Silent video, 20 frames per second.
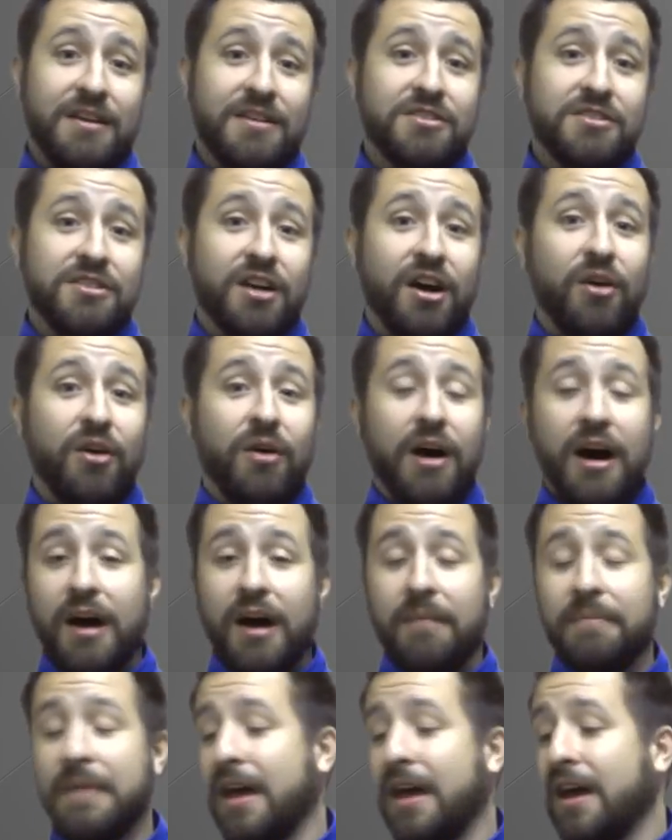So
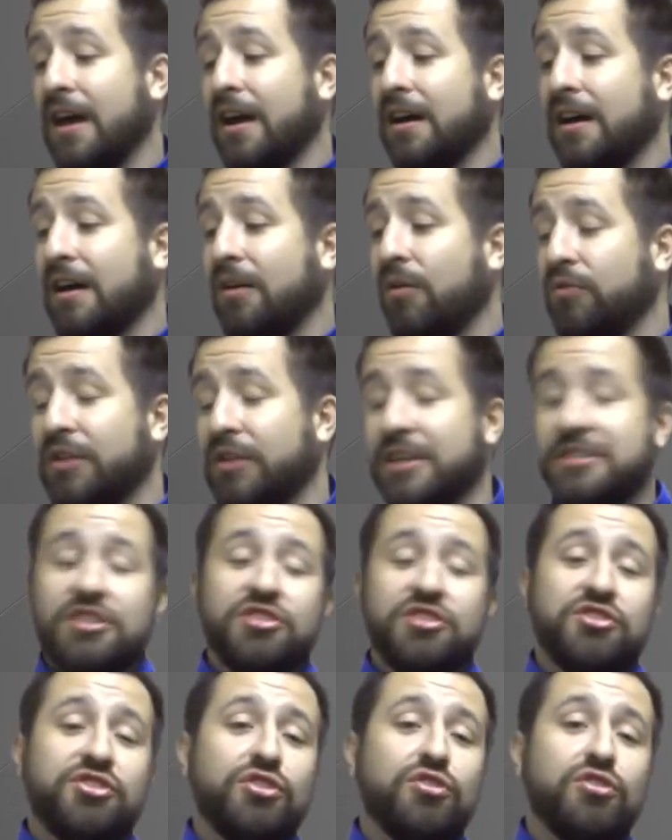um, this
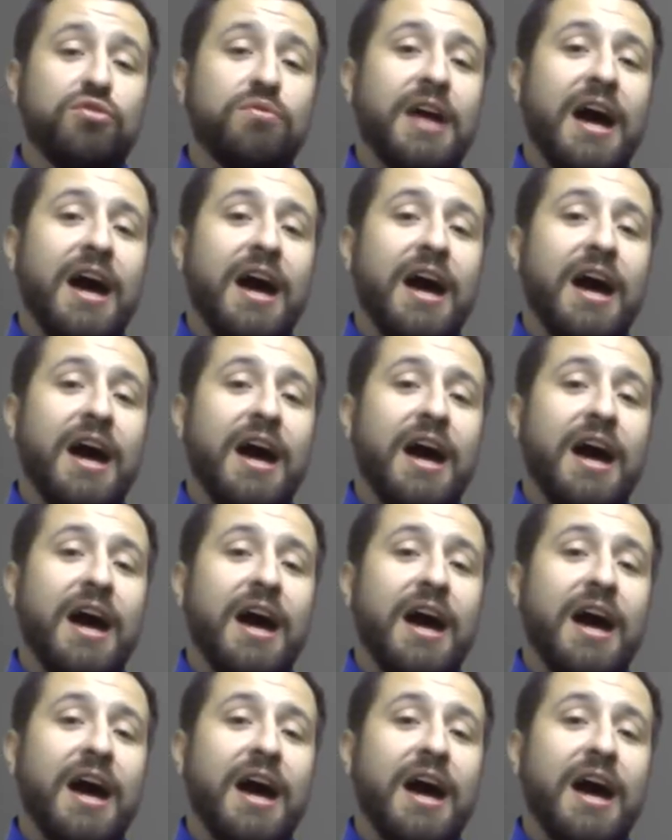is due,